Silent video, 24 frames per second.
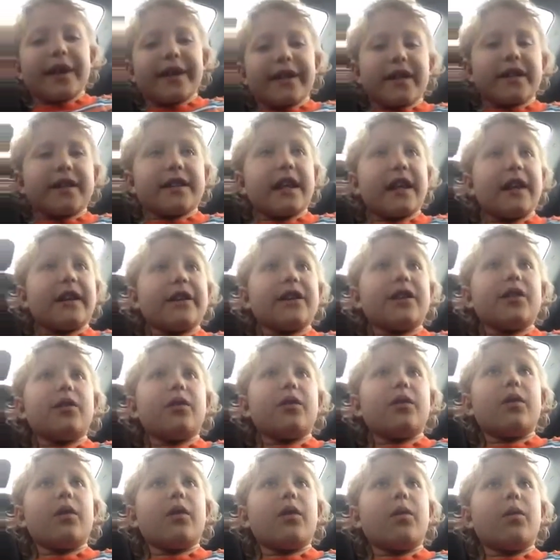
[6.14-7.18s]
wanted to tell
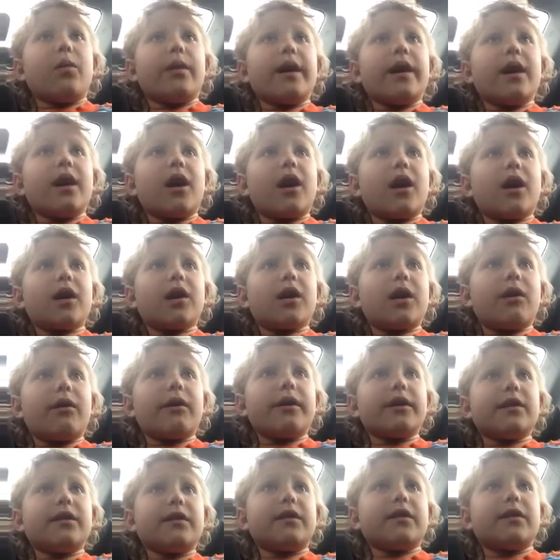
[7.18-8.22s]
you we are
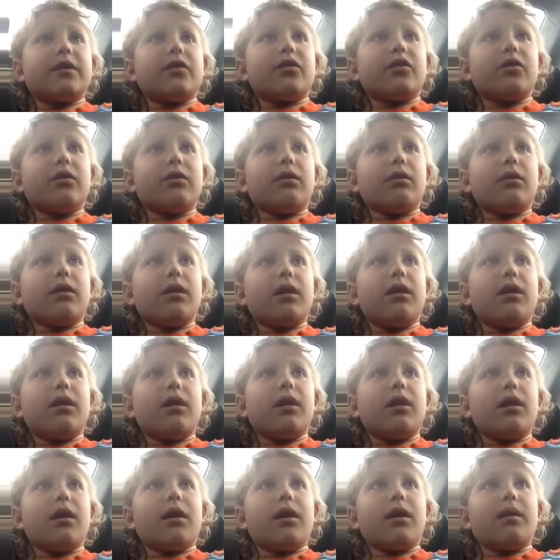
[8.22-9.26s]
going to
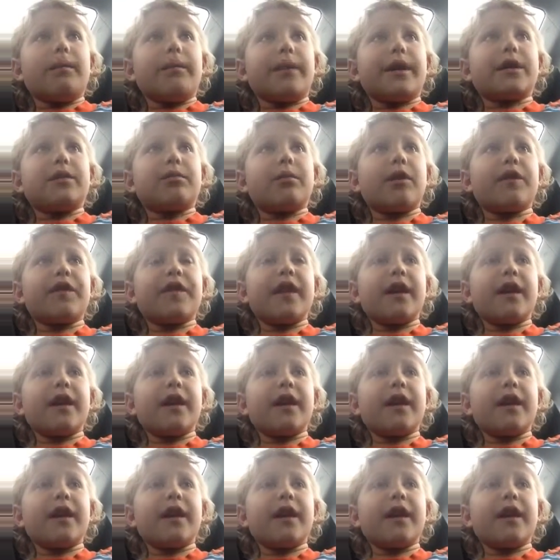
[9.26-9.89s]
a baseball